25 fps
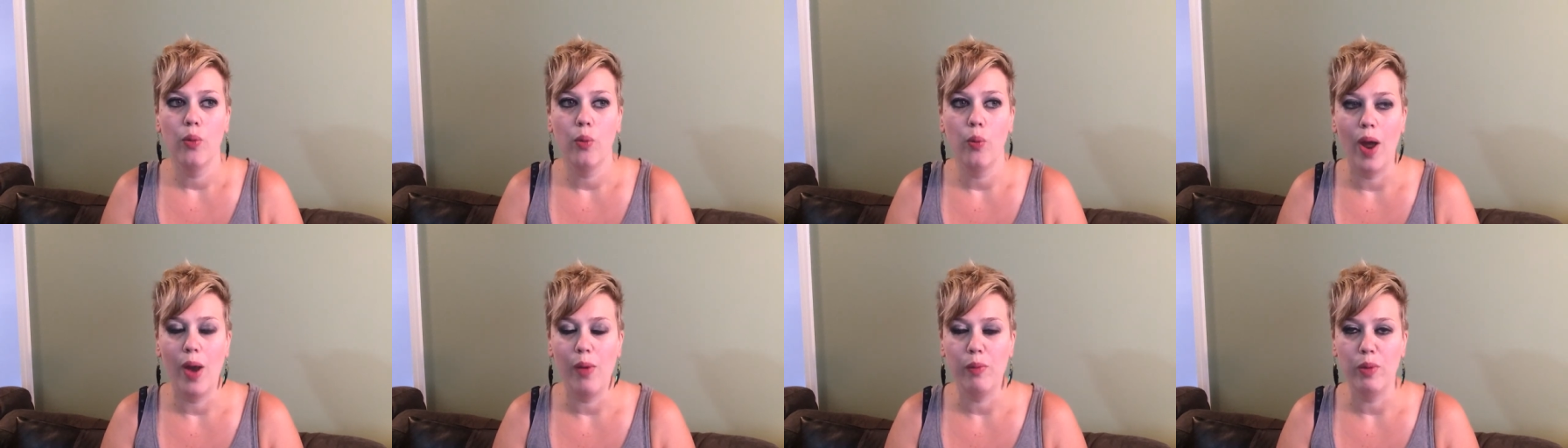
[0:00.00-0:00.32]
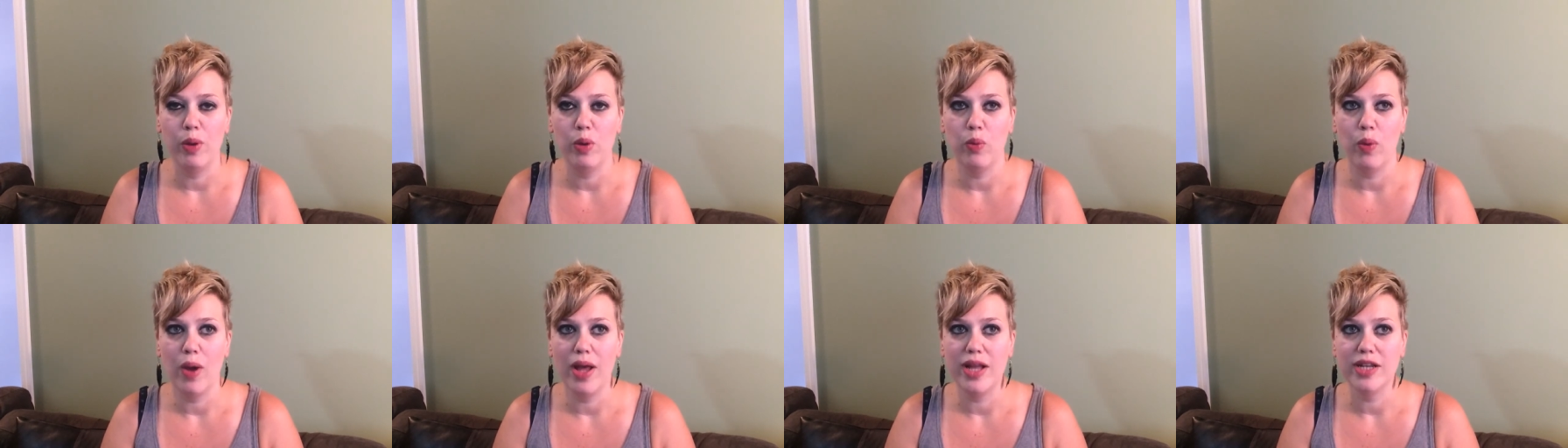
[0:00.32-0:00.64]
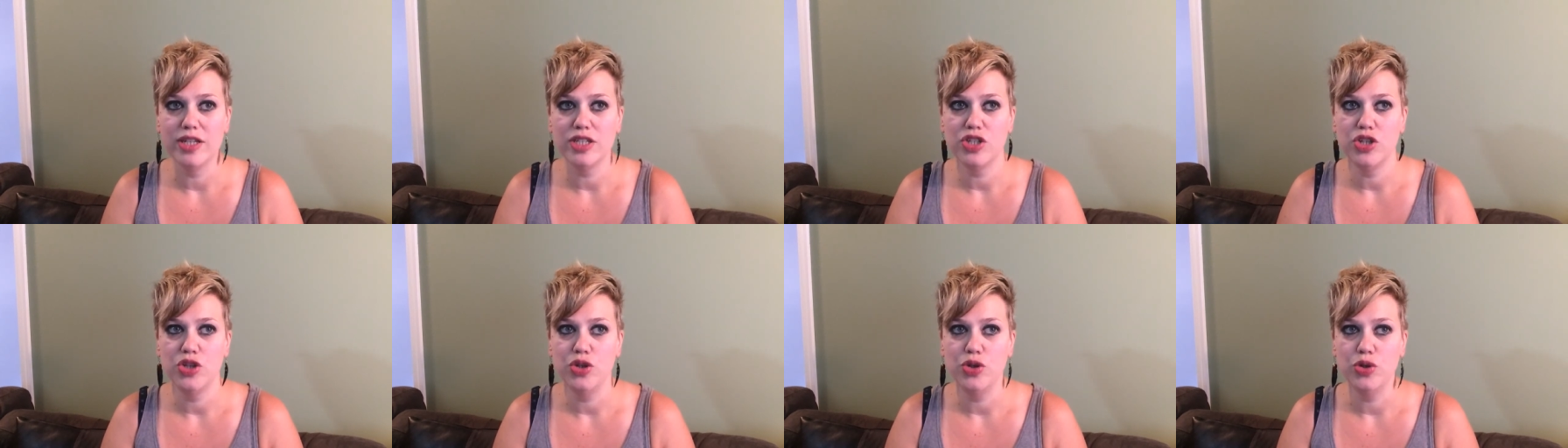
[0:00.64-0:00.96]
When we
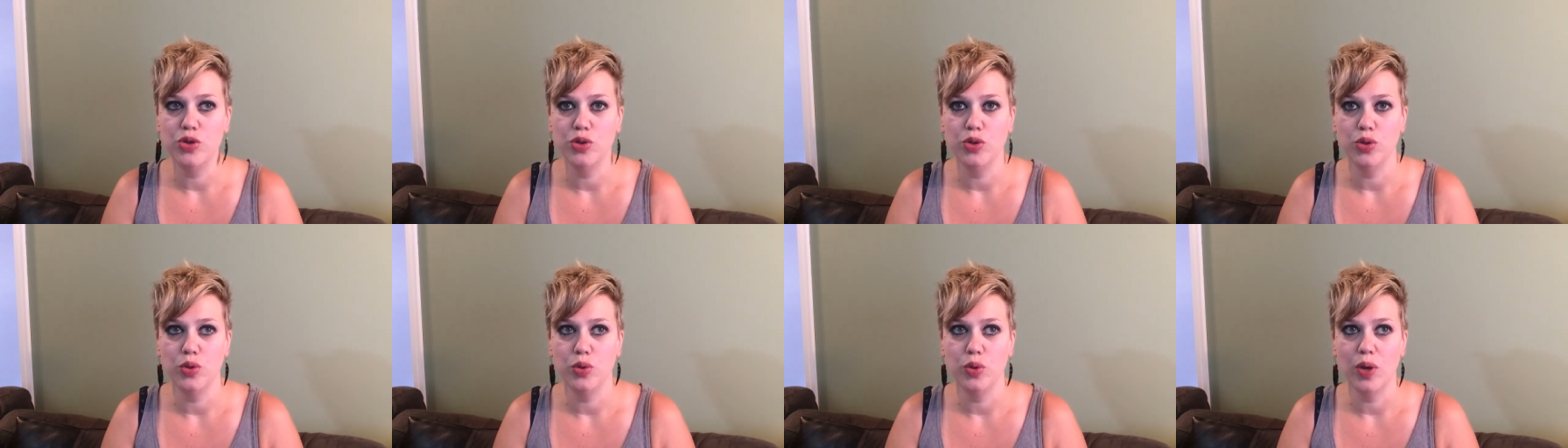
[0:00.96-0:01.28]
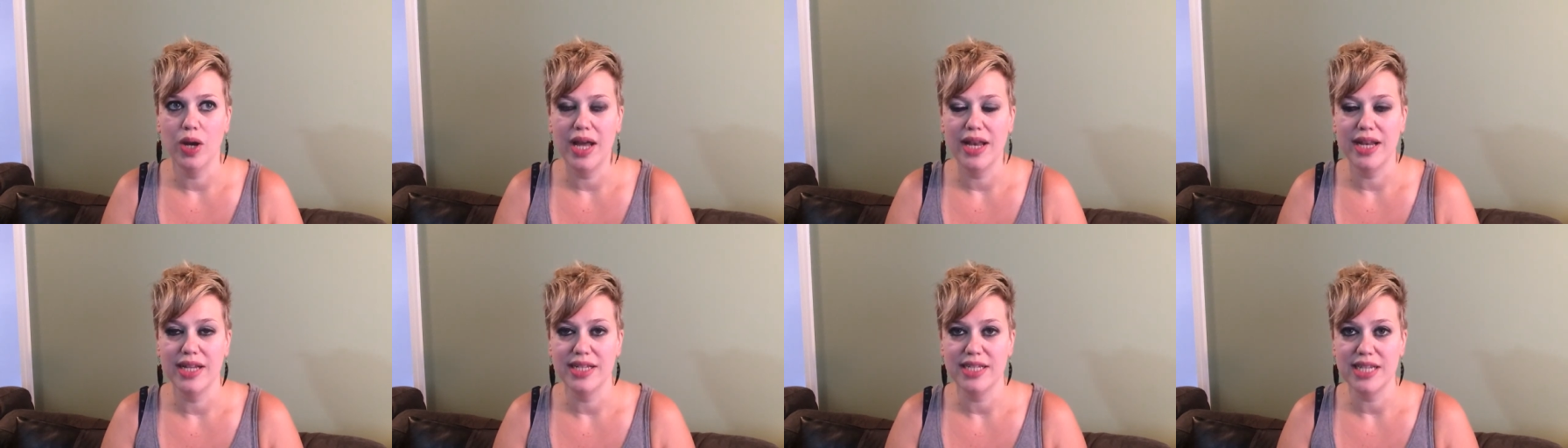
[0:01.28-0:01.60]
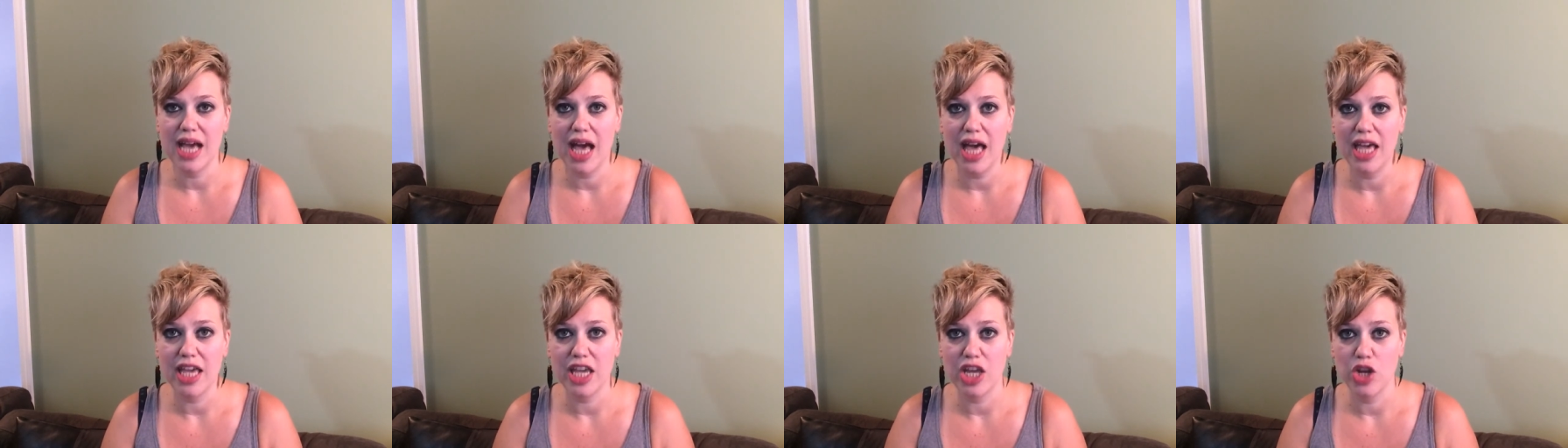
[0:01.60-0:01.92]
went to an
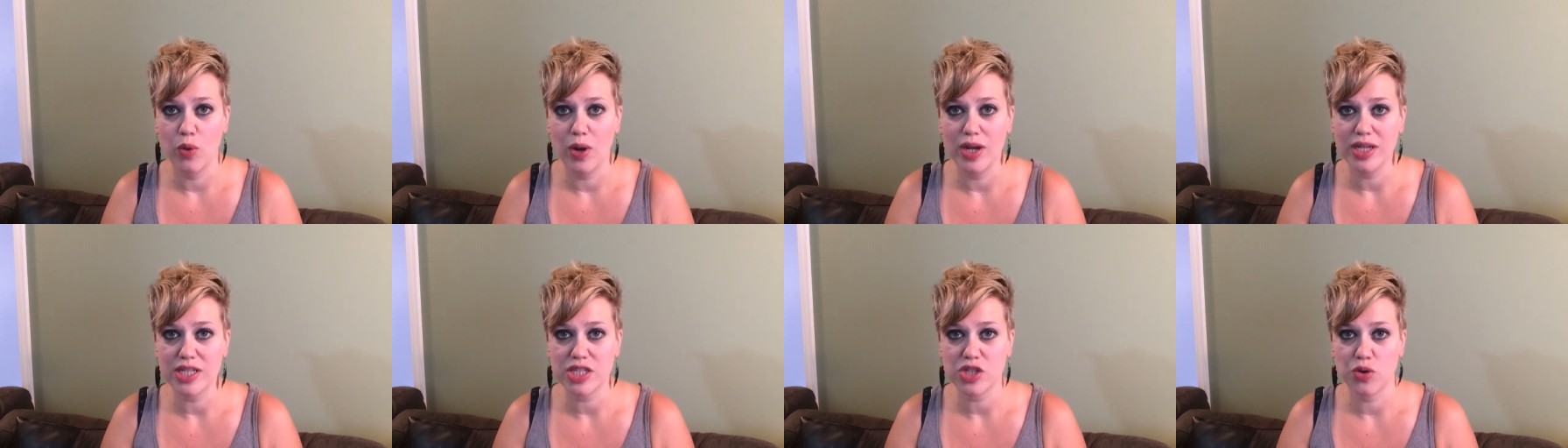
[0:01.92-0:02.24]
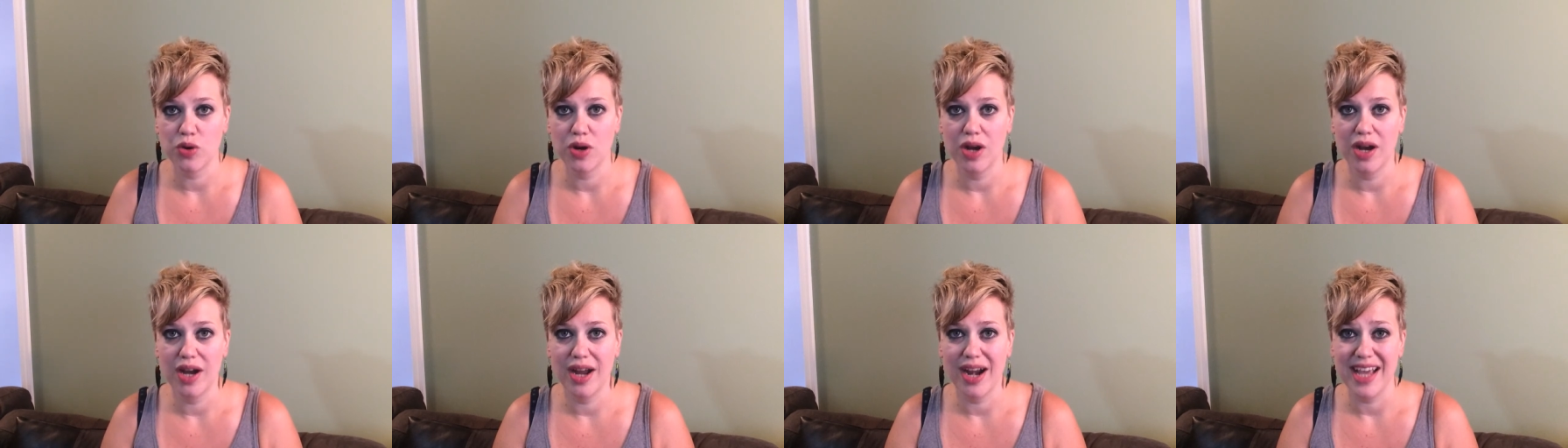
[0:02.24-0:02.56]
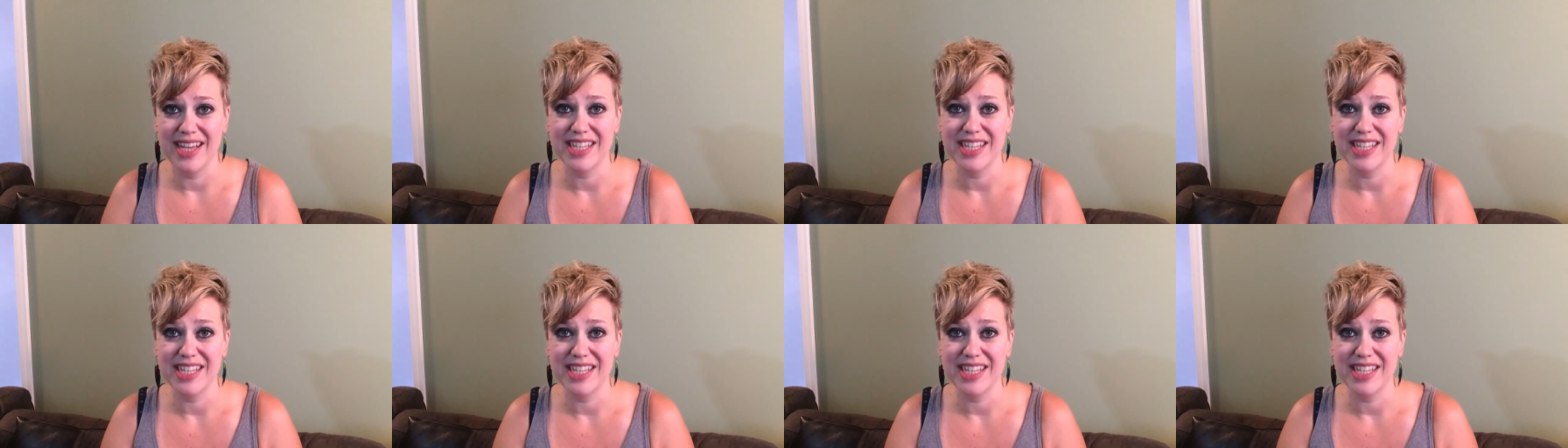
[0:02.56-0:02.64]
Italian restaurant,